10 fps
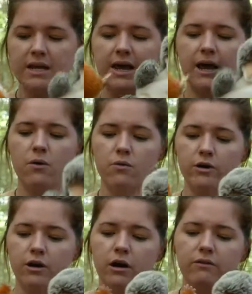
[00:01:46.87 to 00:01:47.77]
Now,
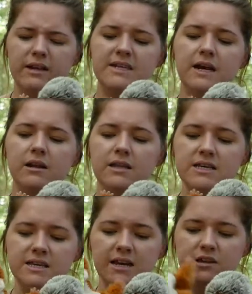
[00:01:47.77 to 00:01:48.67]
you can't really tell on
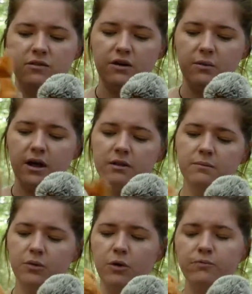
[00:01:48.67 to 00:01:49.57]
these teddies very
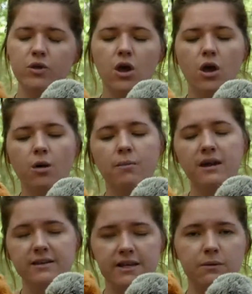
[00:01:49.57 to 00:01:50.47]
well, but
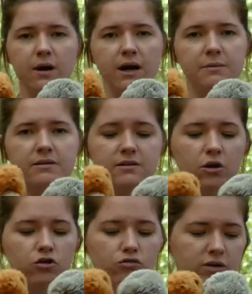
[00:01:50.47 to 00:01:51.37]
basically what happens is
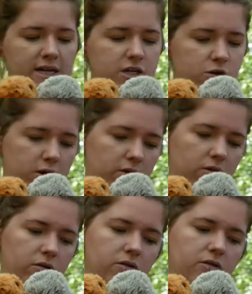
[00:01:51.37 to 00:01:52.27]
our grey
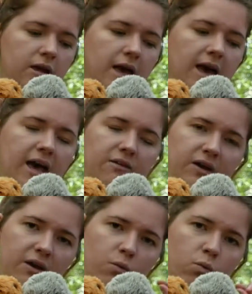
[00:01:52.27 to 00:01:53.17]
squirrels have
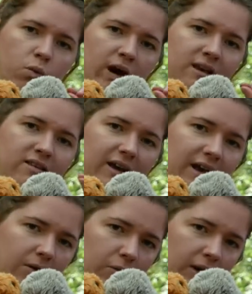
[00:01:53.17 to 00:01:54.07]
a white
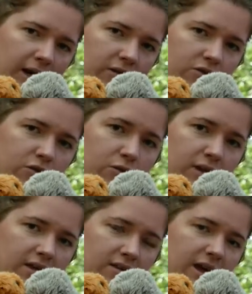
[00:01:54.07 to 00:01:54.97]
outline to
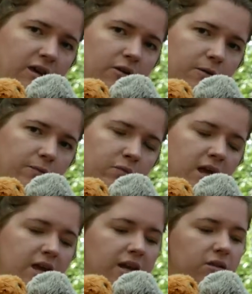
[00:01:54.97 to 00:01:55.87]
their tail.
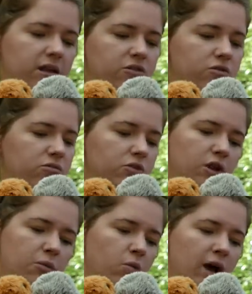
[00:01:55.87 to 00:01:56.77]
Now that,
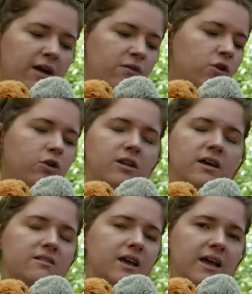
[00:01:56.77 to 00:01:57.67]
whatever colour
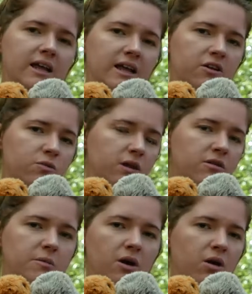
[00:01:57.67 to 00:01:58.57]
their tail is,
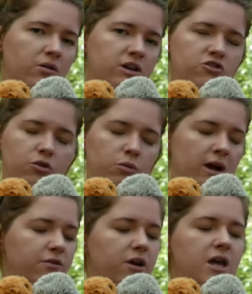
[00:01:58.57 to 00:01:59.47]
whether it be orange or
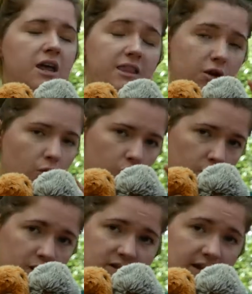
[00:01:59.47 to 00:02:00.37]
whatever, they
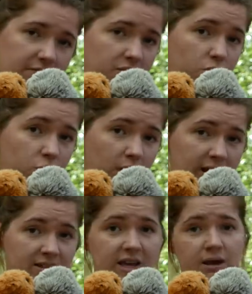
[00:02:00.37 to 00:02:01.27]
always have this
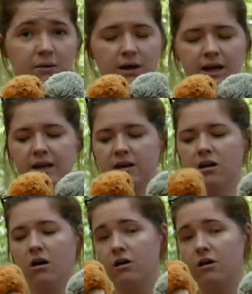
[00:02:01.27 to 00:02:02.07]
white outline.